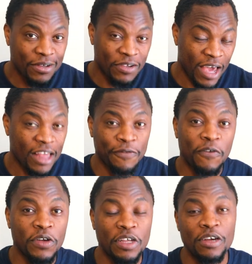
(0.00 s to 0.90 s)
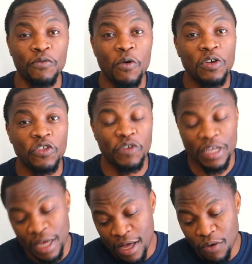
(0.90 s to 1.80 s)
these hedge funds on Wall
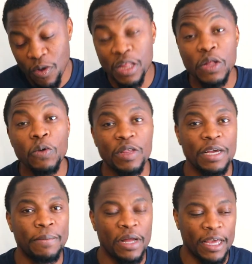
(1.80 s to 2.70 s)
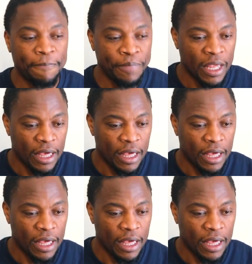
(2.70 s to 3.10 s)
Street, were losing money.